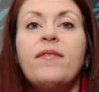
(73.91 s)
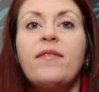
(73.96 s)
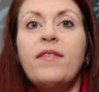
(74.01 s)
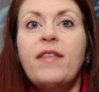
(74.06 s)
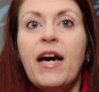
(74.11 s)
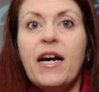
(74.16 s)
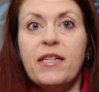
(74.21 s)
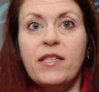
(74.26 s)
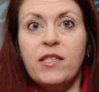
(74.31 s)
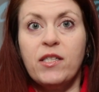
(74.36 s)

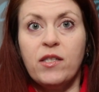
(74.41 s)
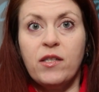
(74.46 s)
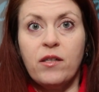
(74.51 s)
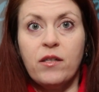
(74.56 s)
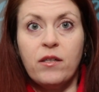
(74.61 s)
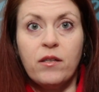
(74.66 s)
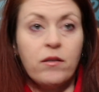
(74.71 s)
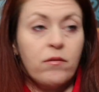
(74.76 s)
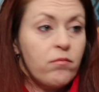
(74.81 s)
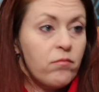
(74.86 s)
that's
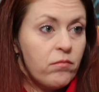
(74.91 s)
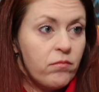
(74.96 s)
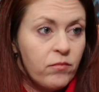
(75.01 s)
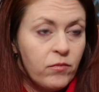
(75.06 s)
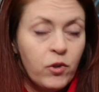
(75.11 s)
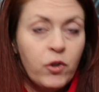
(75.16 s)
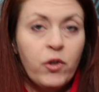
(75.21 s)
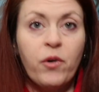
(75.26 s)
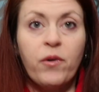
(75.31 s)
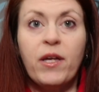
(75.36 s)

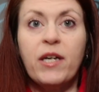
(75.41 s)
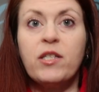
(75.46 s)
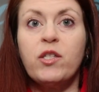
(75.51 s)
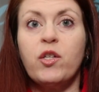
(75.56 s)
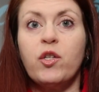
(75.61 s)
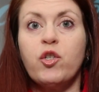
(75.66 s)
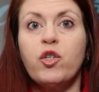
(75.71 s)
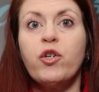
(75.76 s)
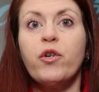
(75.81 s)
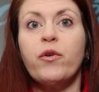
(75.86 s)

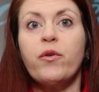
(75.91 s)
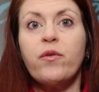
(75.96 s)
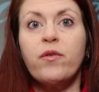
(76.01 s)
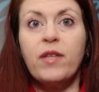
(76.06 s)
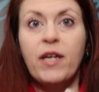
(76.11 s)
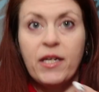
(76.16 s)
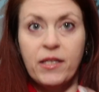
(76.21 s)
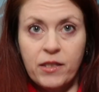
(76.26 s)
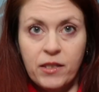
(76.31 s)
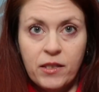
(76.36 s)
the truth.
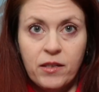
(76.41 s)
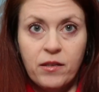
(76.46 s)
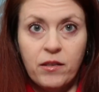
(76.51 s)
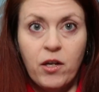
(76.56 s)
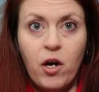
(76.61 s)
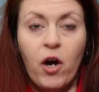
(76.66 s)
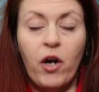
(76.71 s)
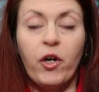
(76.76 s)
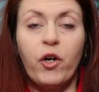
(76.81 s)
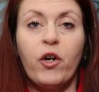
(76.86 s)
That's
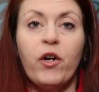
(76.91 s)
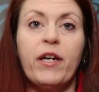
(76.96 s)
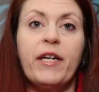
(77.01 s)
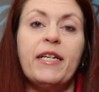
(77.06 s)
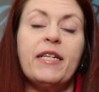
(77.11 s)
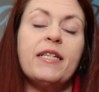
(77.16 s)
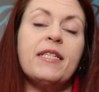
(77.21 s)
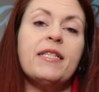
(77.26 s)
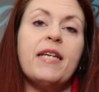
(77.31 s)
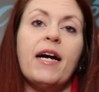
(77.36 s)
concrete,
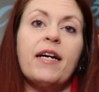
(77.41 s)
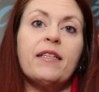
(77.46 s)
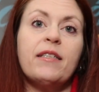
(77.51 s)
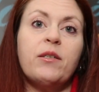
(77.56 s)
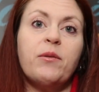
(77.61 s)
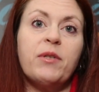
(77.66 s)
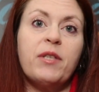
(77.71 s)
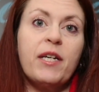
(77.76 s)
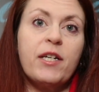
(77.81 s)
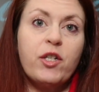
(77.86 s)
exactly
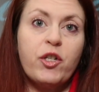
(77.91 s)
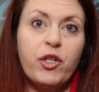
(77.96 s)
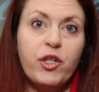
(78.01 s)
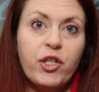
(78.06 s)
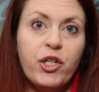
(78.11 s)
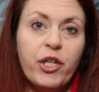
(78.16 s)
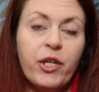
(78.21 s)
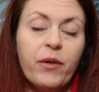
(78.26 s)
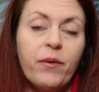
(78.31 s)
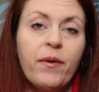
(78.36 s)
what they should
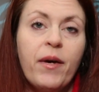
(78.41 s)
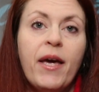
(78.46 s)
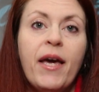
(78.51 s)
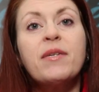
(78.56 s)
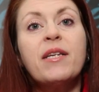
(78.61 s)
do.